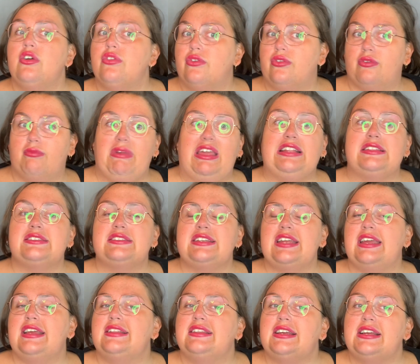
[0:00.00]
They're the
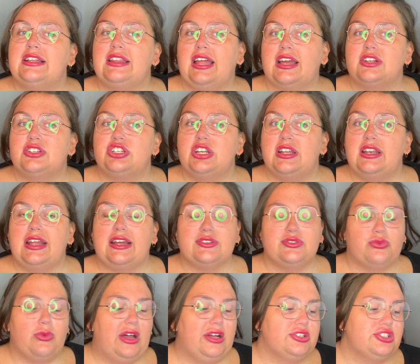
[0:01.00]
mainstay in the collection as
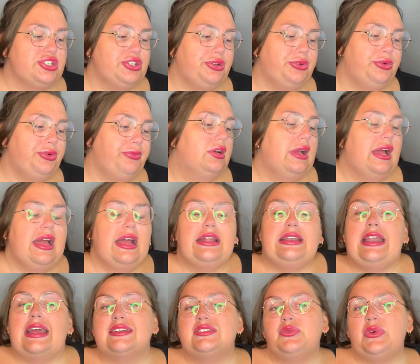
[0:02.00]
well too.
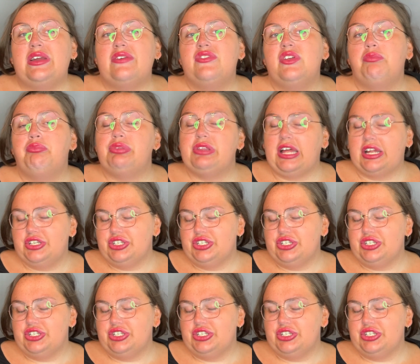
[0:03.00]
Next we have the Blood